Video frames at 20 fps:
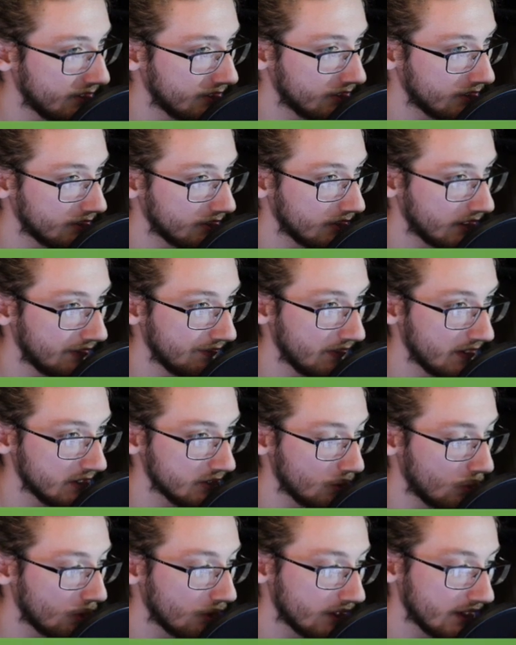be her,
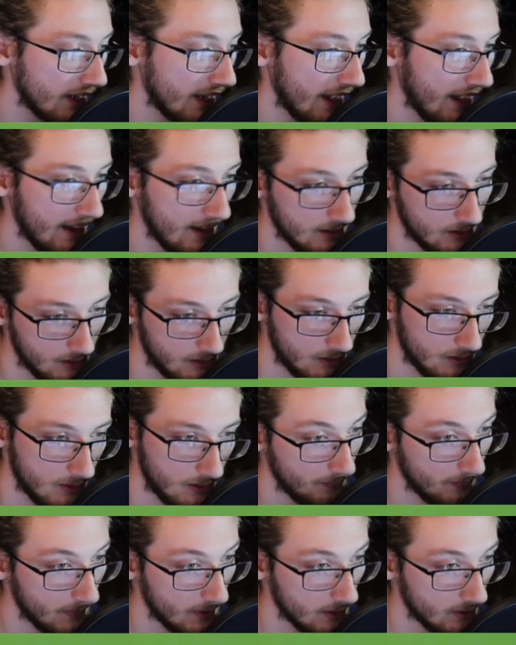unless Orchid has
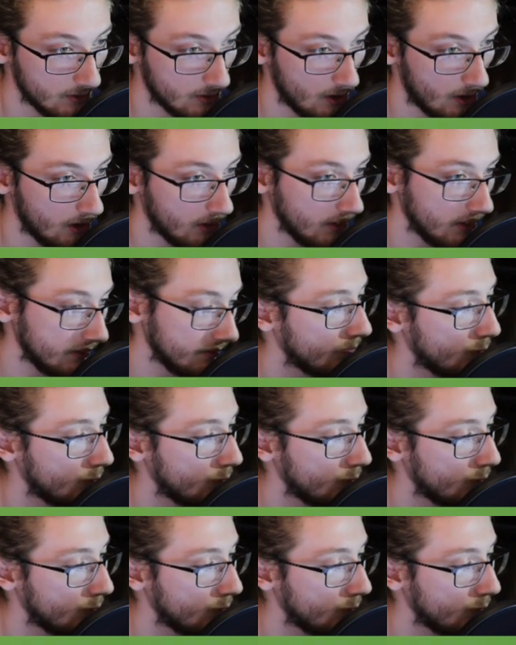Scarlet,